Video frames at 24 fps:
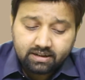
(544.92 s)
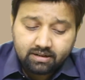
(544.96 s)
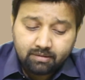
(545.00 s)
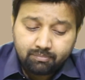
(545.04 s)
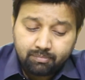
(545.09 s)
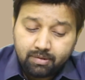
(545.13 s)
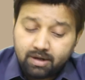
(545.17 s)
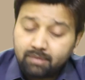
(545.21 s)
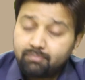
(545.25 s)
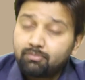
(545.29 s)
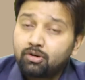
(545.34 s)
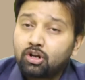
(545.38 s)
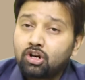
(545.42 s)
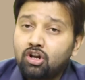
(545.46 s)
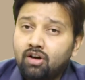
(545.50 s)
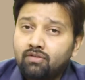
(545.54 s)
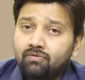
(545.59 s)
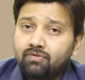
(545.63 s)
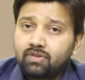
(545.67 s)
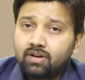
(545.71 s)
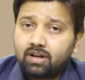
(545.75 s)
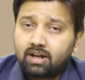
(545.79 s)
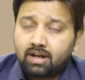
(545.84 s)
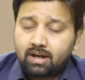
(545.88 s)
the people
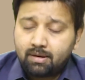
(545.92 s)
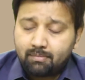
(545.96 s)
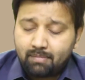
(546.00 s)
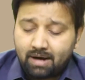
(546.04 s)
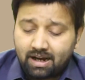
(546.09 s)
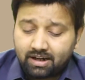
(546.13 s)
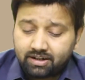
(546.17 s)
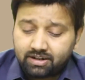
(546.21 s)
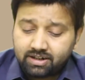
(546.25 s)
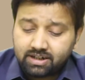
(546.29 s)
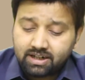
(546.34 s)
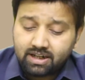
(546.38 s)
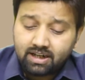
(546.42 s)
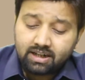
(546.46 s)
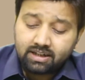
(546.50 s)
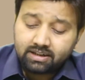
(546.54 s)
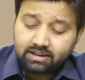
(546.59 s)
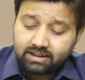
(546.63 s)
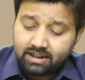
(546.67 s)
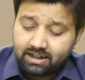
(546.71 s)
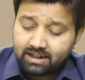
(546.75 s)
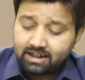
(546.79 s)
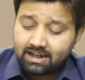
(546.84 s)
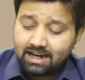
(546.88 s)
of
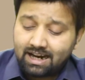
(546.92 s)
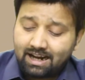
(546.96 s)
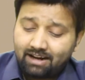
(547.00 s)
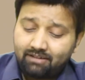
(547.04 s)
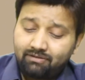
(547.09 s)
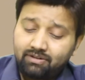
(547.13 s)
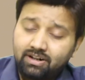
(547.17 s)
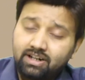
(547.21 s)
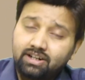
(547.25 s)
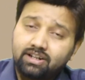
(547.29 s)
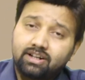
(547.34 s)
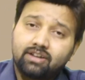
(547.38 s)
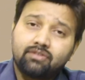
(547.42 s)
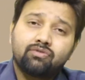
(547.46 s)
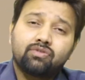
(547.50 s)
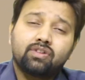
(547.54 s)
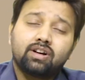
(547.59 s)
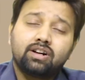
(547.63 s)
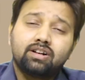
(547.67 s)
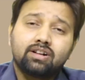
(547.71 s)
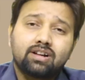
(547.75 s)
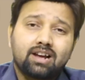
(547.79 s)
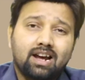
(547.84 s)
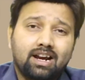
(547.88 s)
Hematia. They are having
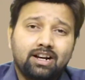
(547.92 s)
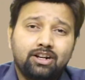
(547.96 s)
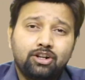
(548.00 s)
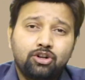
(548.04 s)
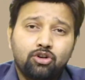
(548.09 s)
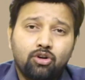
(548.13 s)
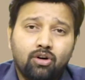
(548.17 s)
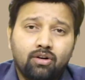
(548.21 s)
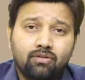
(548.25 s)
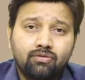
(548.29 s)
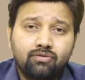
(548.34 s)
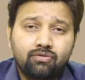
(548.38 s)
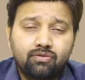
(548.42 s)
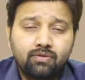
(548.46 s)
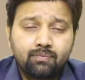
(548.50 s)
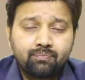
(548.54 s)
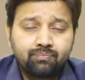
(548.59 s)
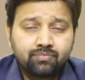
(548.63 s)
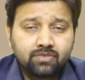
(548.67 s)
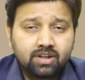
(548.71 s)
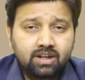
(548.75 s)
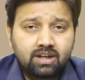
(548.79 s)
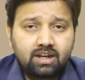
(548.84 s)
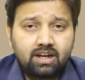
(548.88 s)
different kind of
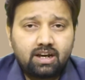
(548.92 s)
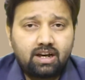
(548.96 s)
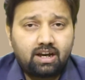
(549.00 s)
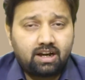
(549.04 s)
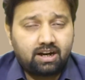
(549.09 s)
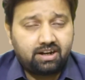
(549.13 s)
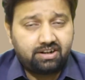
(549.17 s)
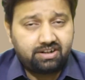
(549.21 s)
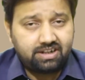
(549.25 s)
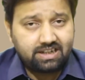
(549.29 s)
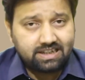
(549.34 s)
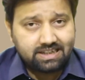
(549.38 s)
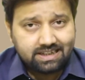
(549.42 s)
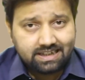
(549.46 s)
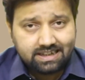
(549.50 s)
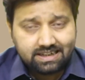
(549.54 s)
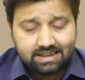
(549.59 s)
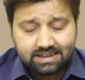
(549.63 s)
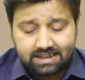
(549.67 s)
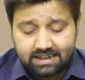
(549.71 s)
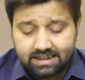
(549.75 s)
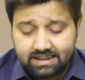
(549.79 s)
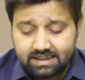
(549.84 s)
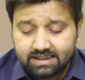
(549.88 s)

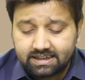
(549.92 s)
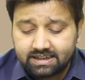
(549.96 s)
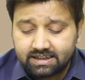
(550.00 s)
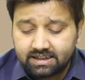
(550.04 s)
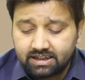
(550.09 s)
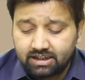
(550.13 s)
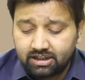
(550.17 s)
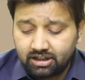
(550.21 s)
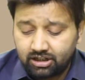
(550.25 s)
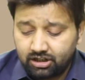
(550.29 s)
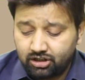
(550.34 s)
diseases.